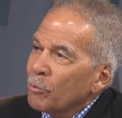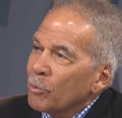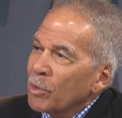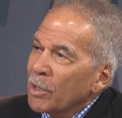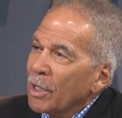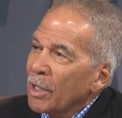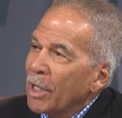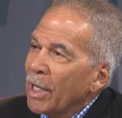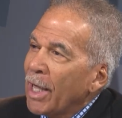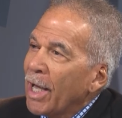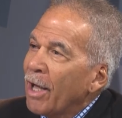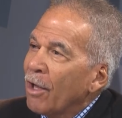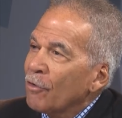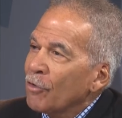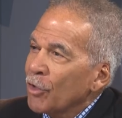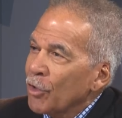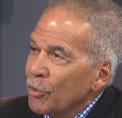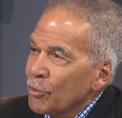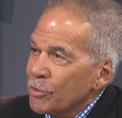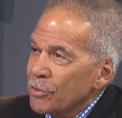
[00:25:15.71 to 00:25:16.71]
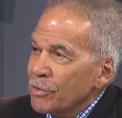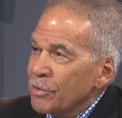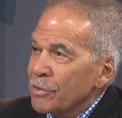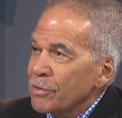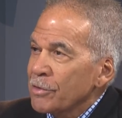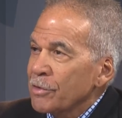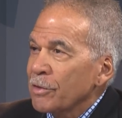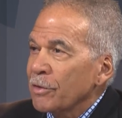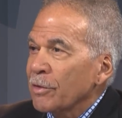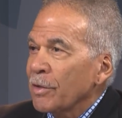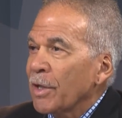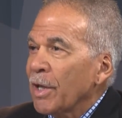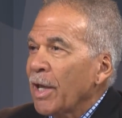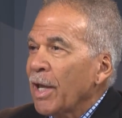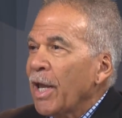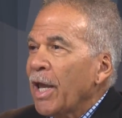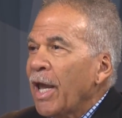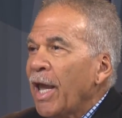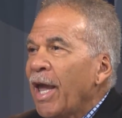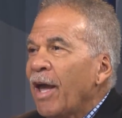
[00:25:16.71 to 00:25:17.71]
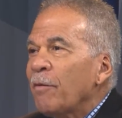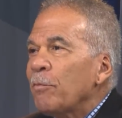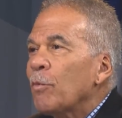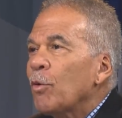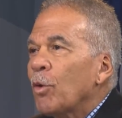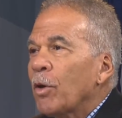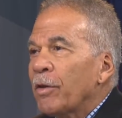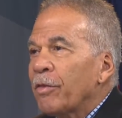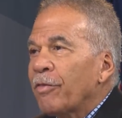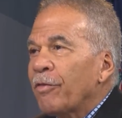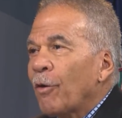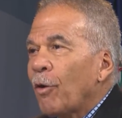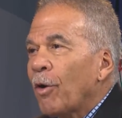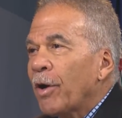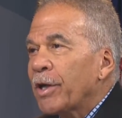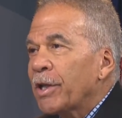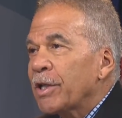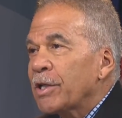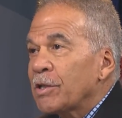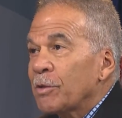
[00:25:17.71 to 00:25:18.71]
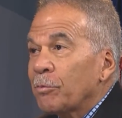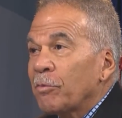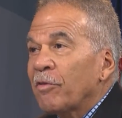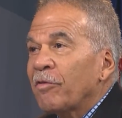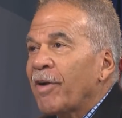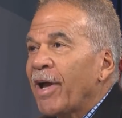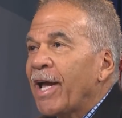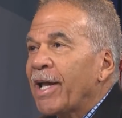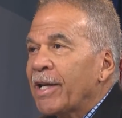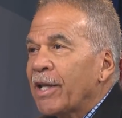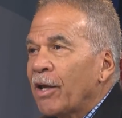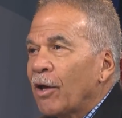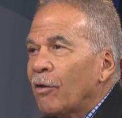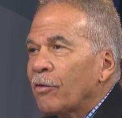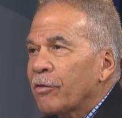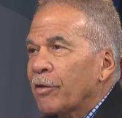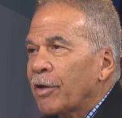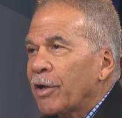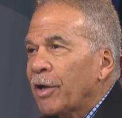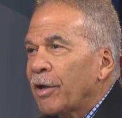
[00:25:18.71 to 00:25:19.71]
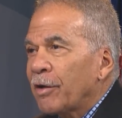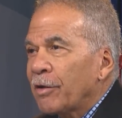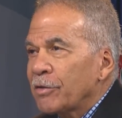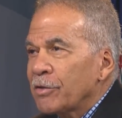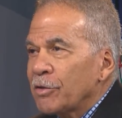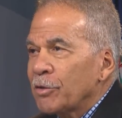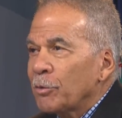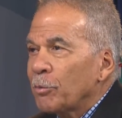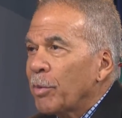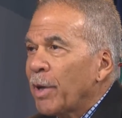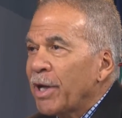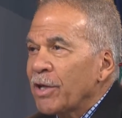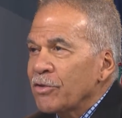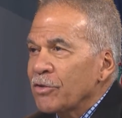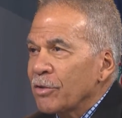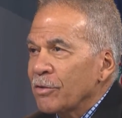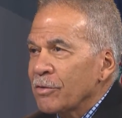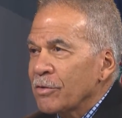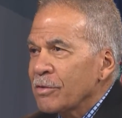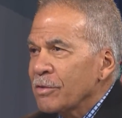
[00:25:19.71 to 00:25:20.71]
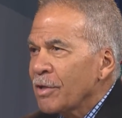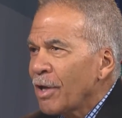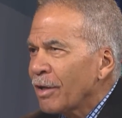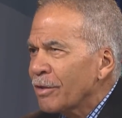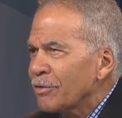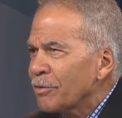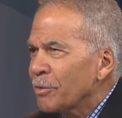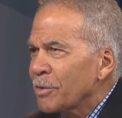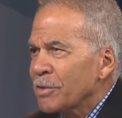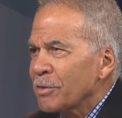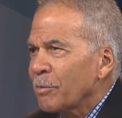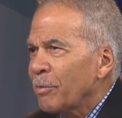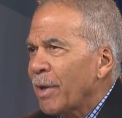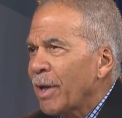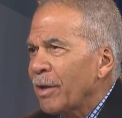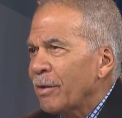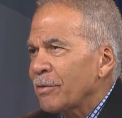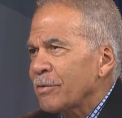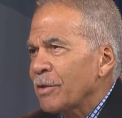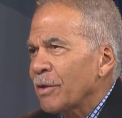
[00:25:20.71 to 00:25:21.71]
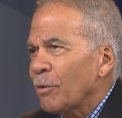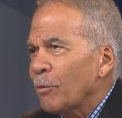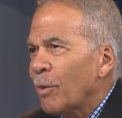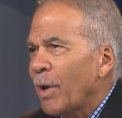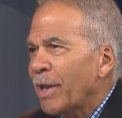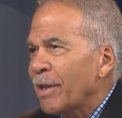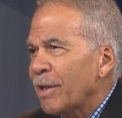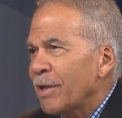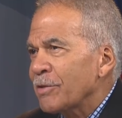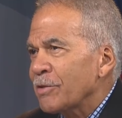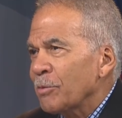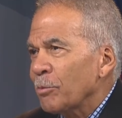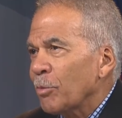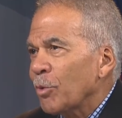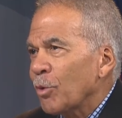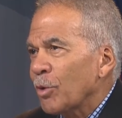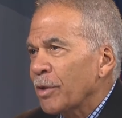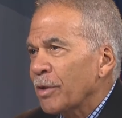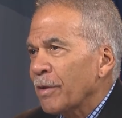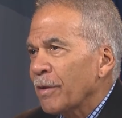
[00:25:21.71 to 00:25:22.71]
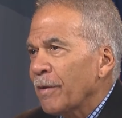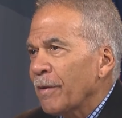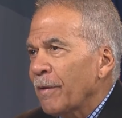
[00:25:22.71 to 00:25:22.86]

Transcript: would allow nurses to have more authority to provide health care to patients. Talk to us about why that's important.